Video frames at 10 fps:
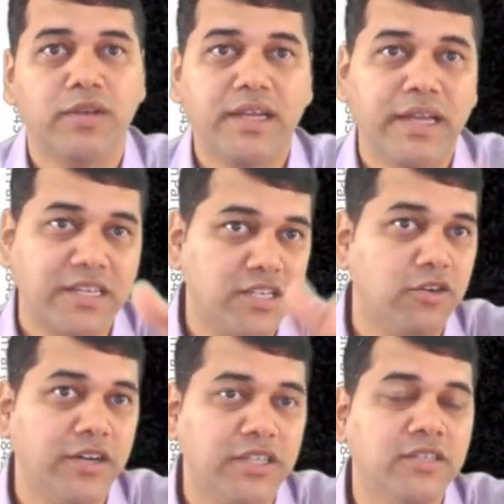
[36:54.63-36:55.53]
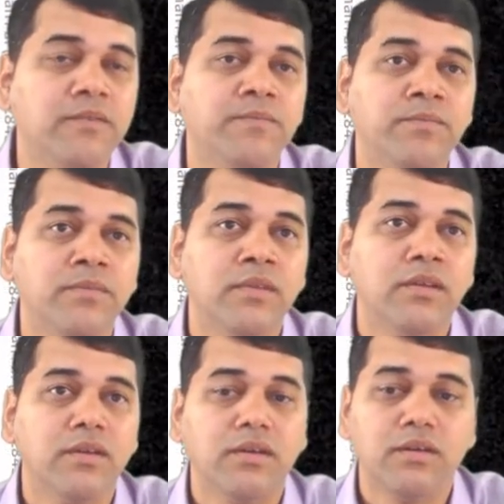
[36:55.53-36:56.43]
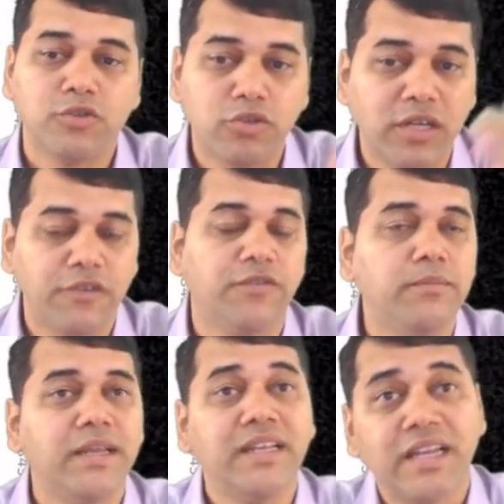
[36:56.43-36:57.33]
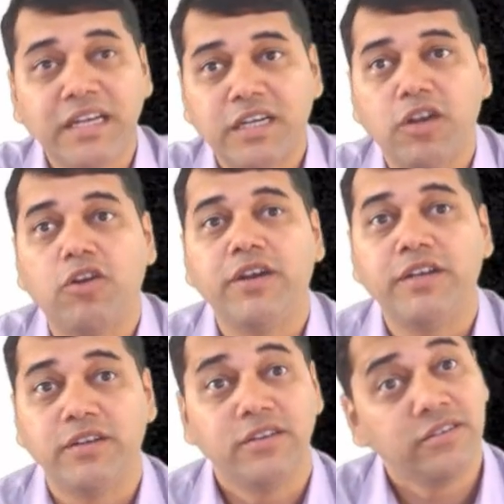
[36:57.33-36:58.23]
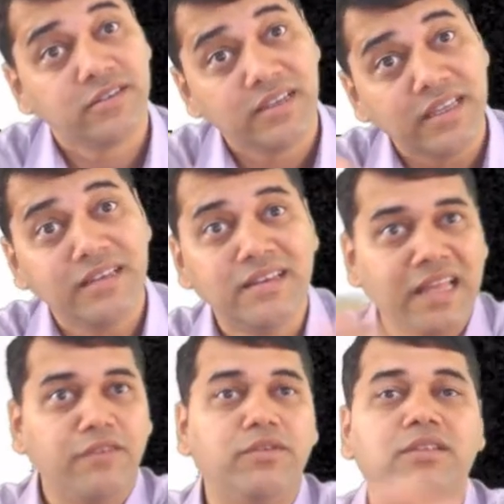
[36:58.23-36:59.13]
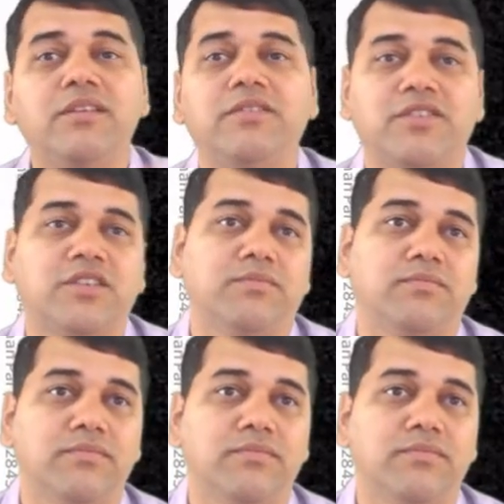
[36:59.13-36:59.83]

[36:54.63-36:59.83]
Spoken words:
Like, external auditor should confirm that the internal auditor is in line with the system.